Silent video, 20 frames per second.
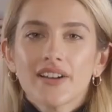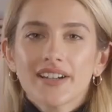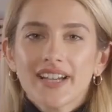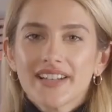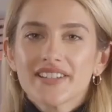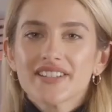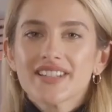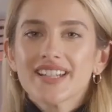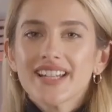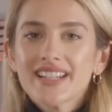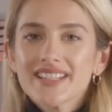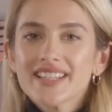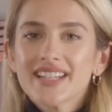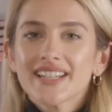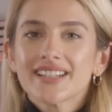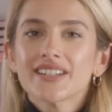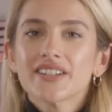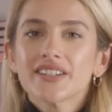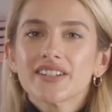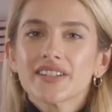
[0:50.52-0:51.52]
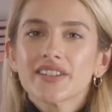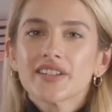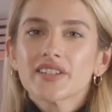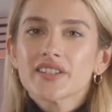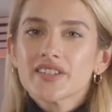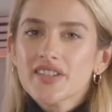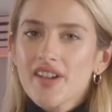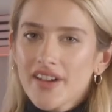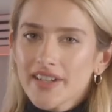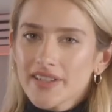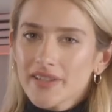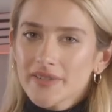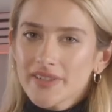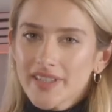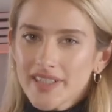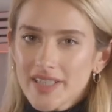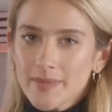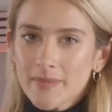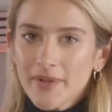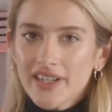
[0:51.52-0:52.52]
Okay, so let's take a look at the design on
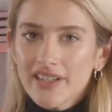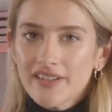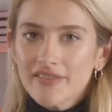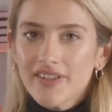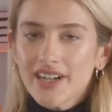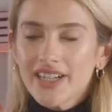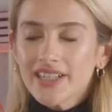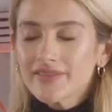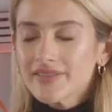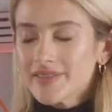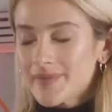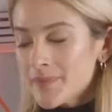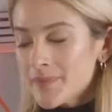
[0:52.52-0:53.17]
the Aspire 5.